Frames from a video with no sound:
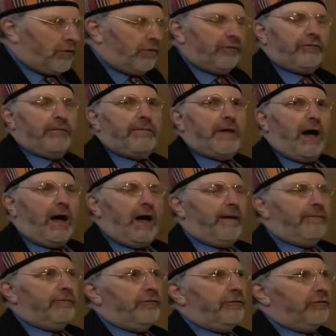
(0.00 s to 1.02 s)
calls them the
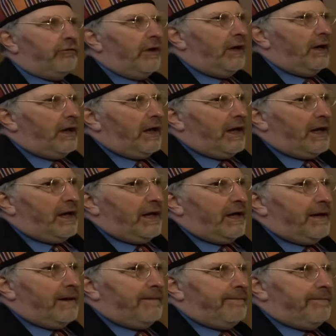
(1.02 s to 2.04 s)
Huns.
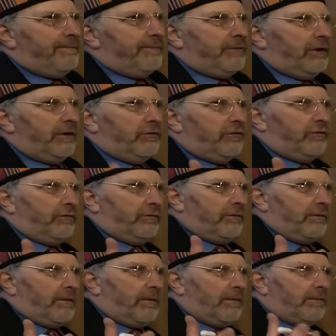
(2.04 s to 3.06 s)

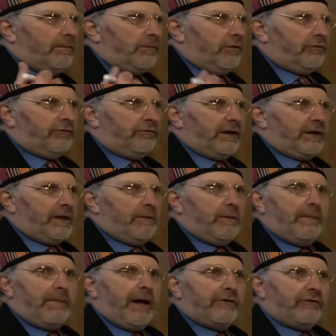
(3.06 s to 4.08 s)
More strictly,
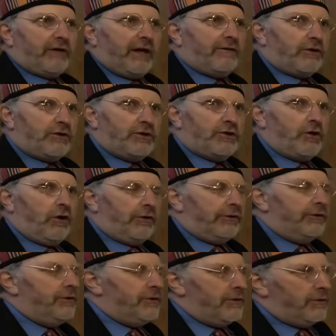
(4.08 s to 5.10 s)
we might say the
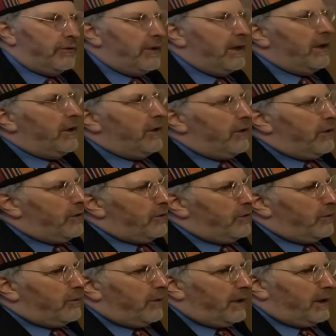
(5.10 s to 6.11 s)
Xiongnu,
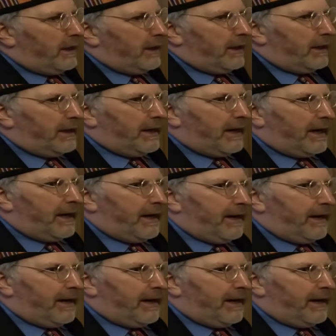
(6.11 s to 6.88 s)
who were